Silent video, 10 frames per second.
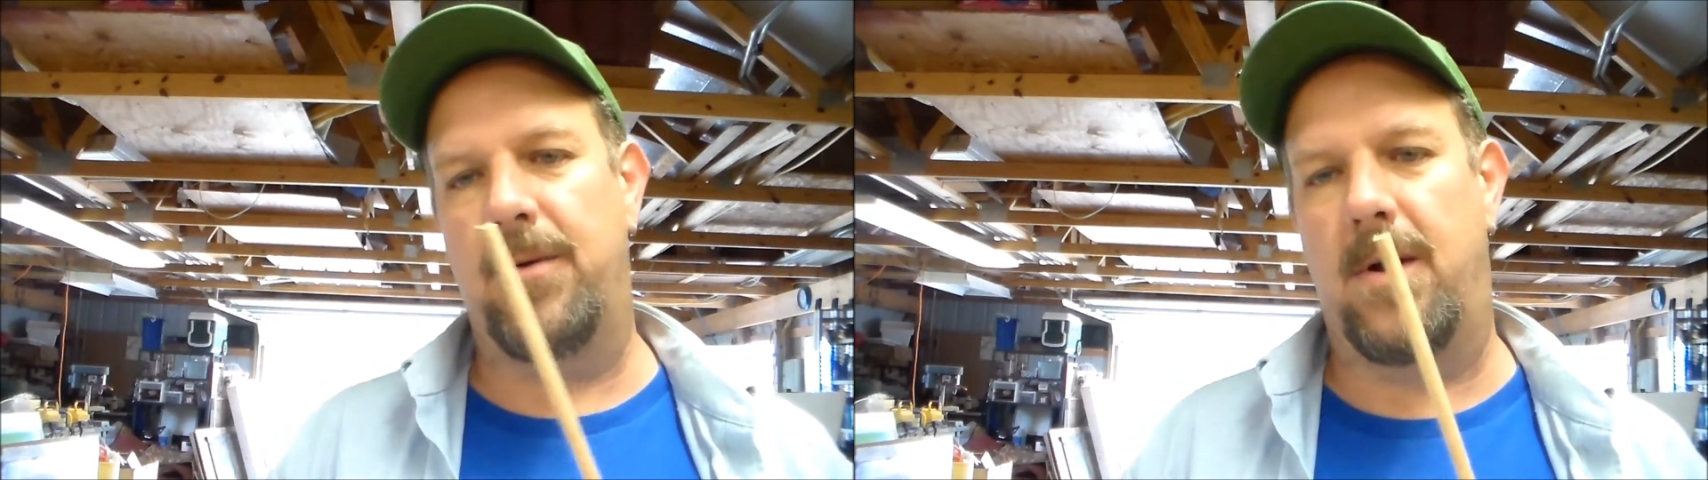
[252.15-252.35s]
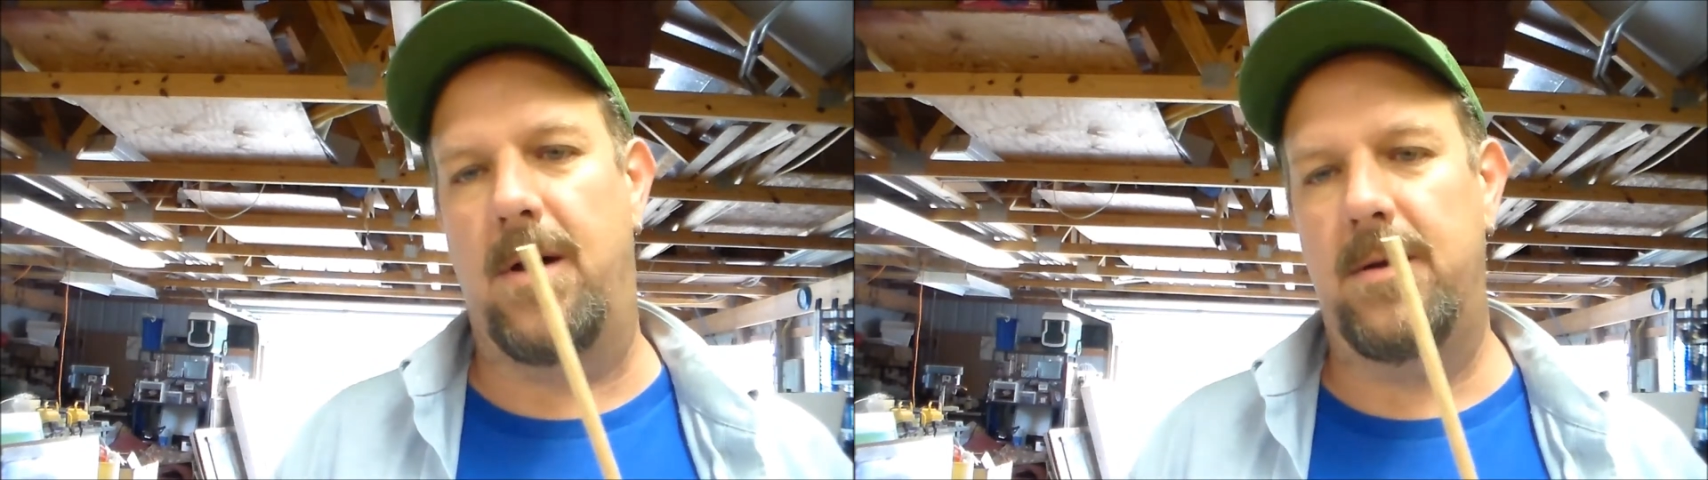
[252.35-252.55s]

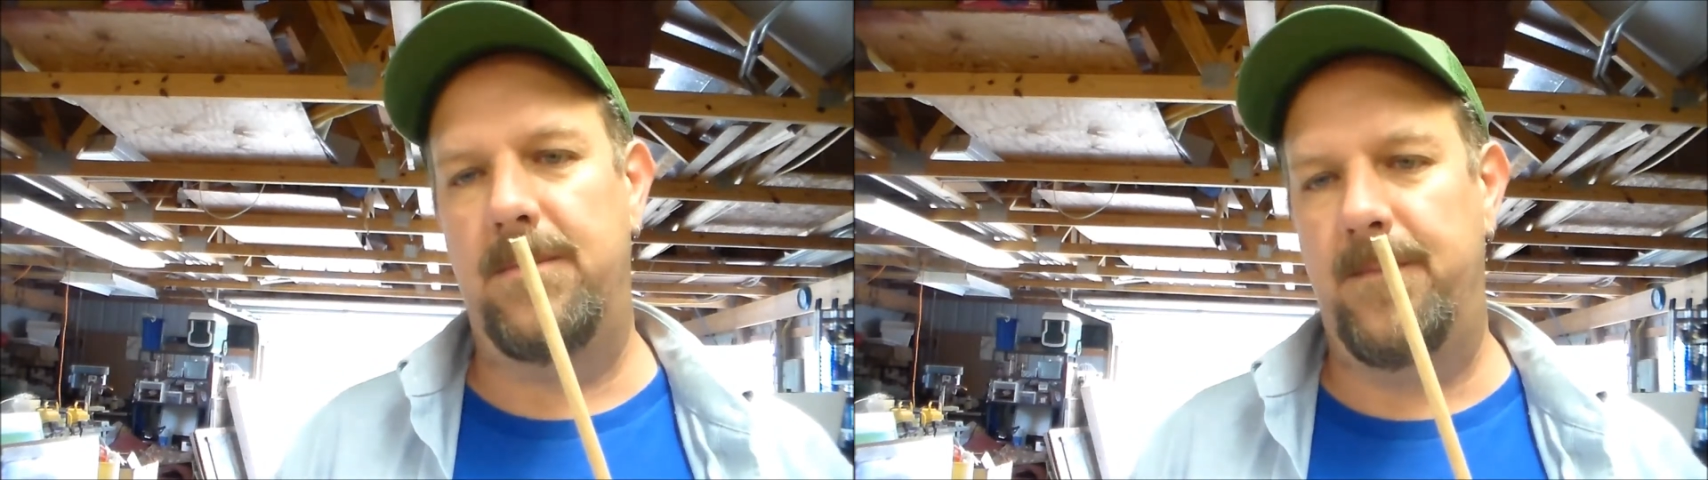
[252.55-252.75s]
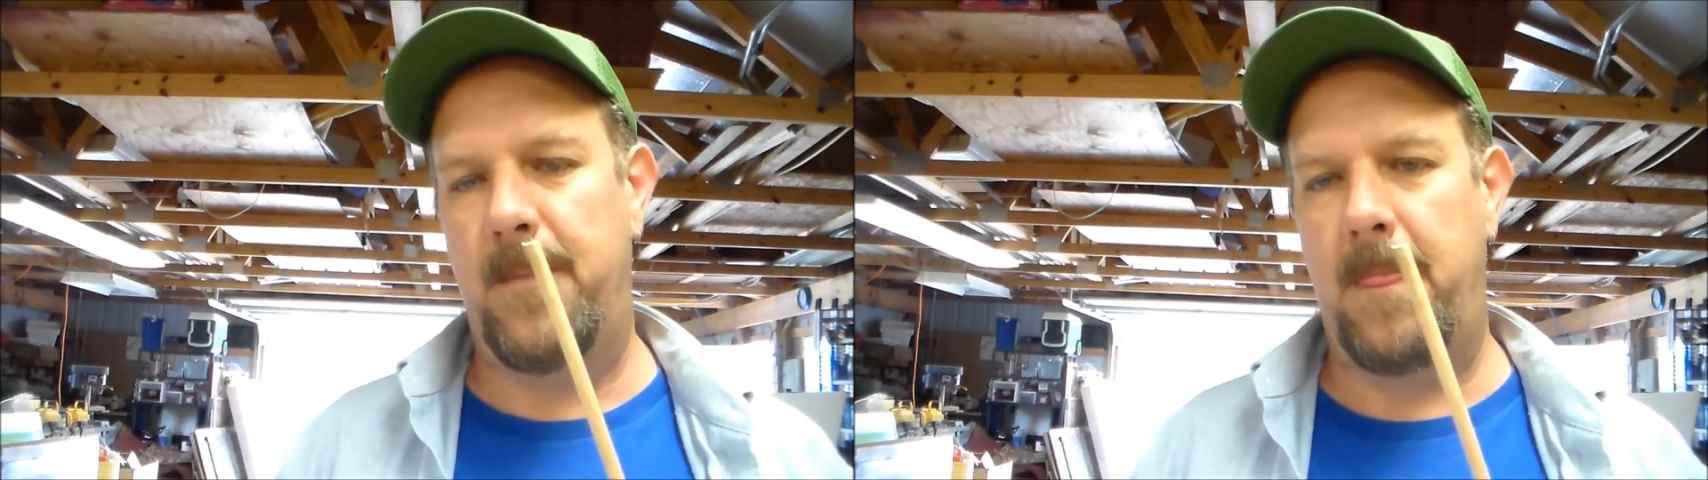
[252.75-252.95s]
rod.
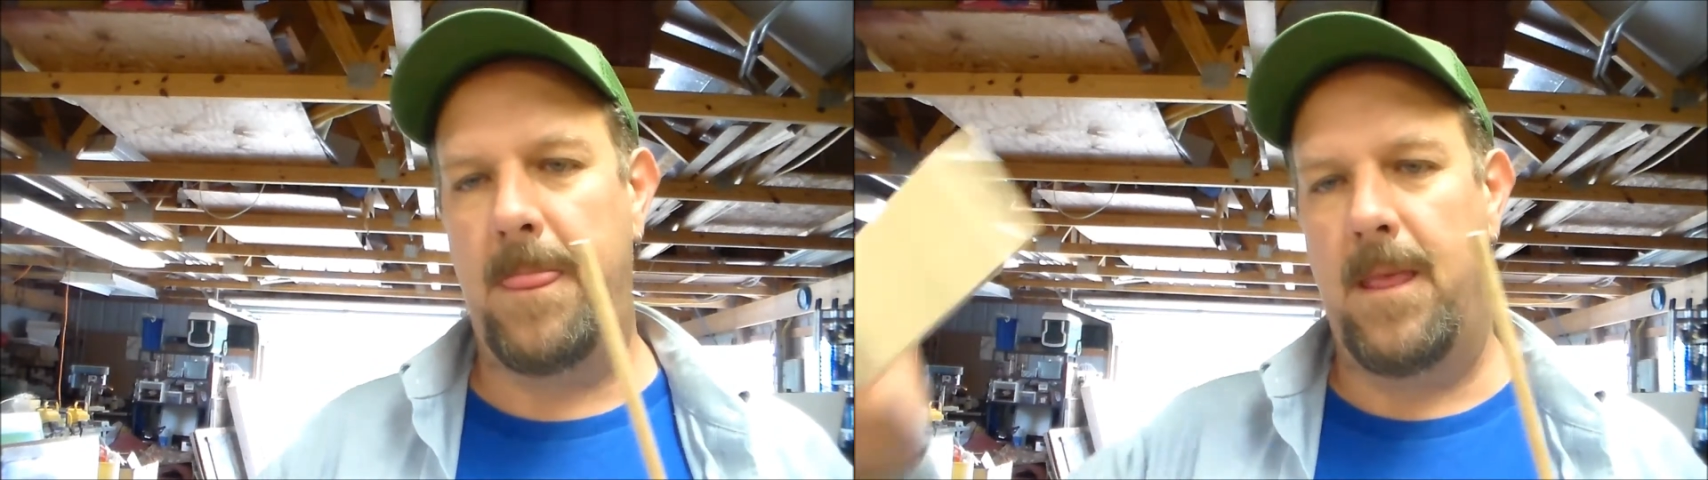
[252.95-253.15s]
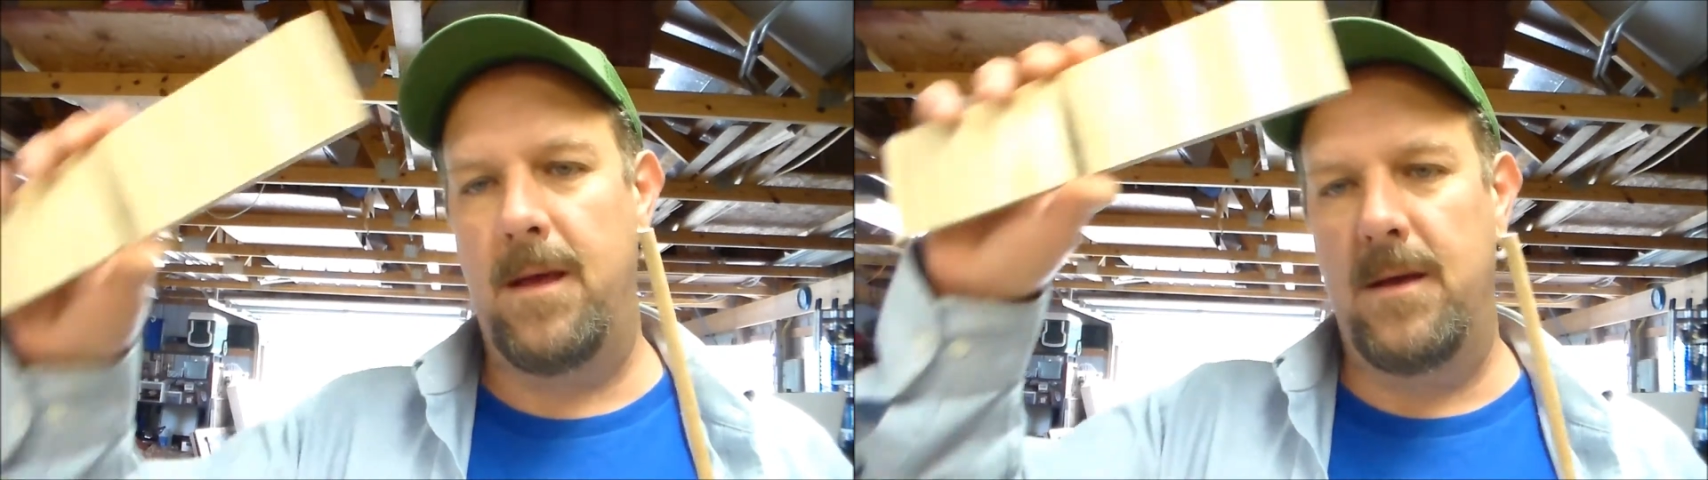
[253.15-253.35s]

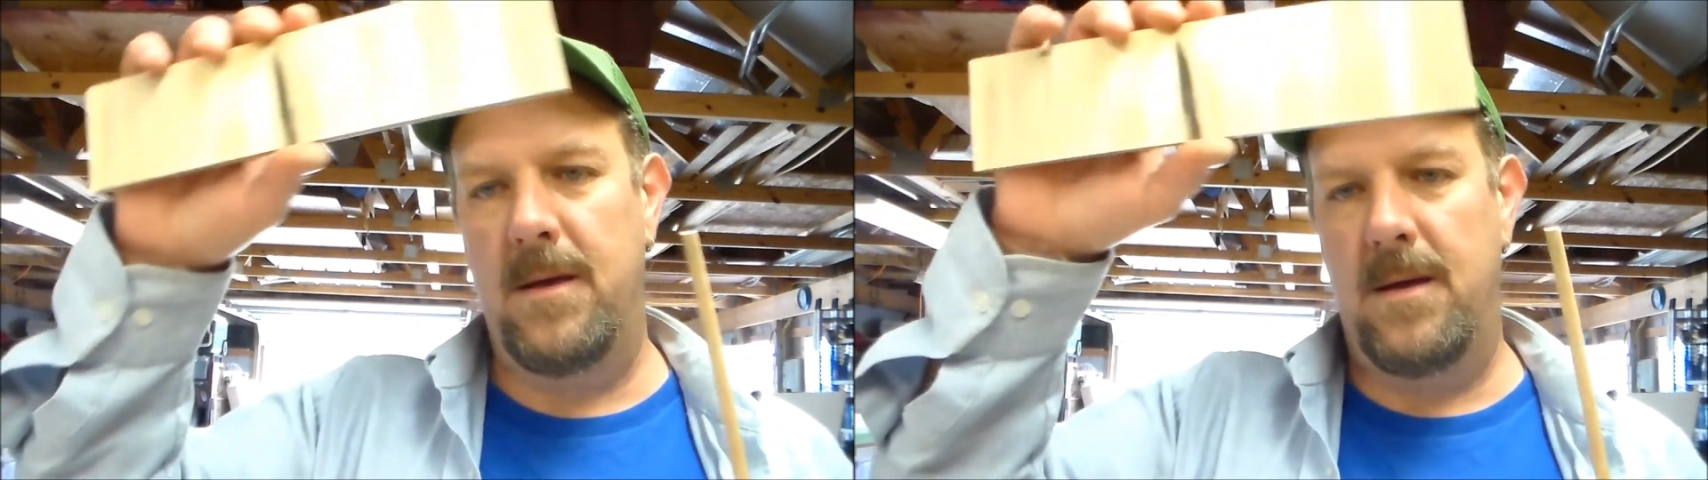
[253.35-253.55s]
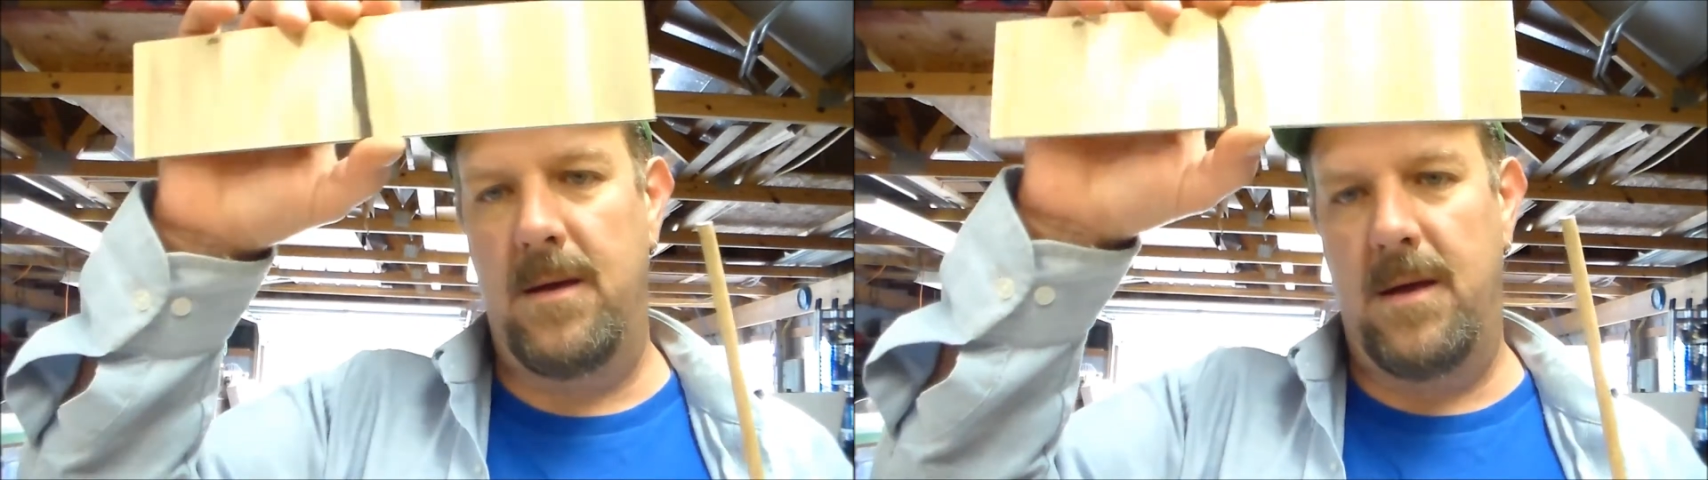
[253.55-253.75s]

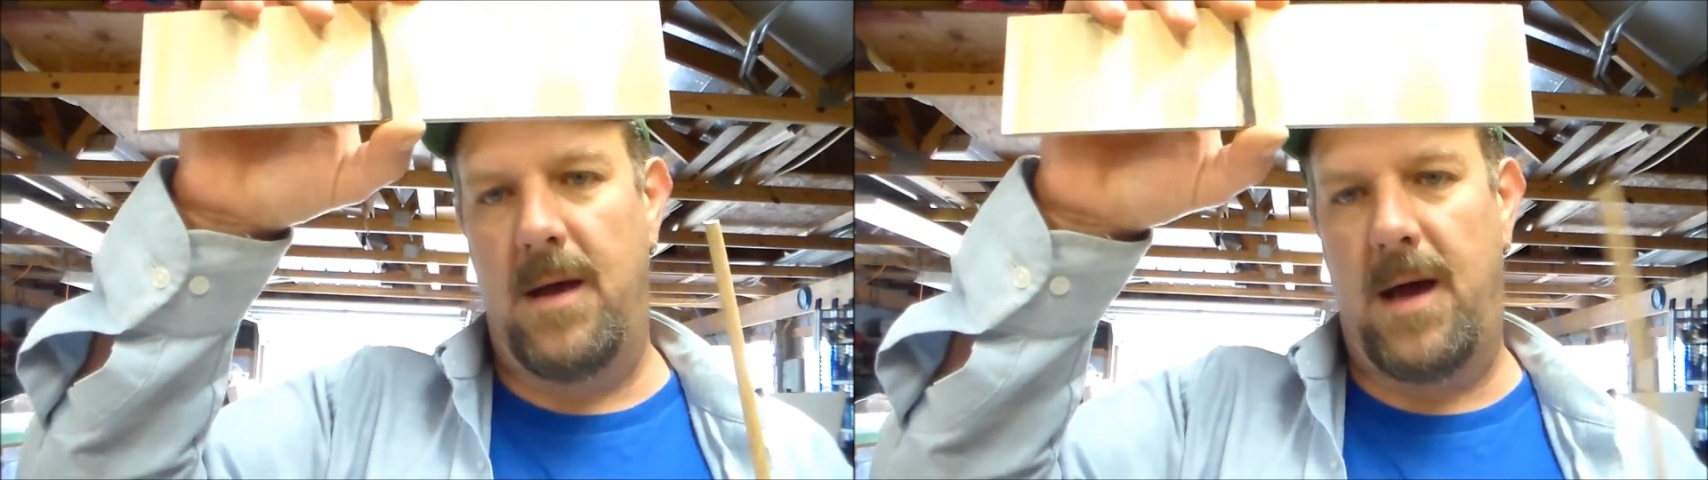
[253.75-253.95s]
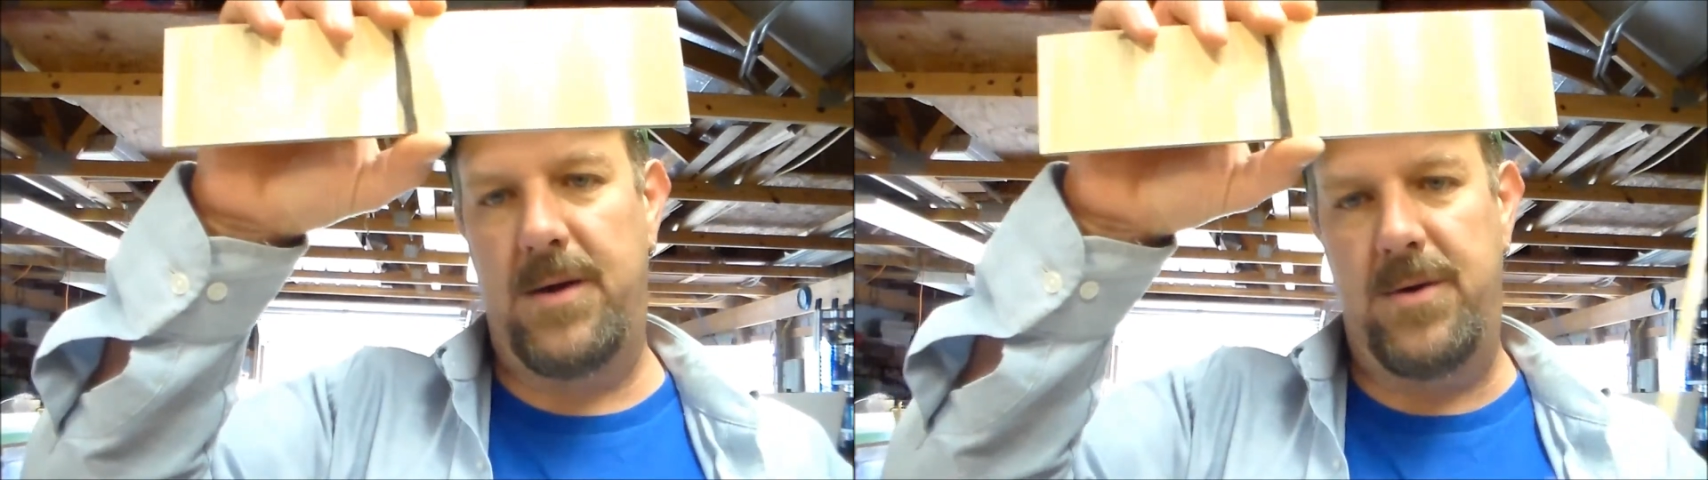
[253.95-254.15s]

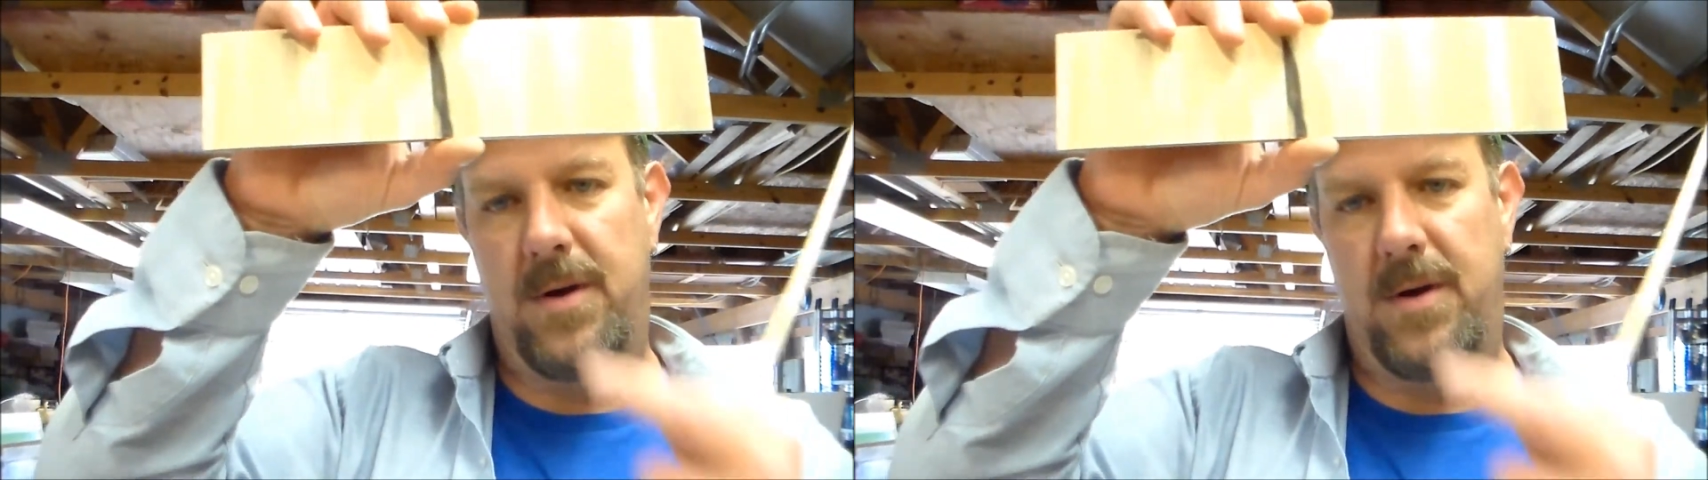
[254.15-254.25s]
I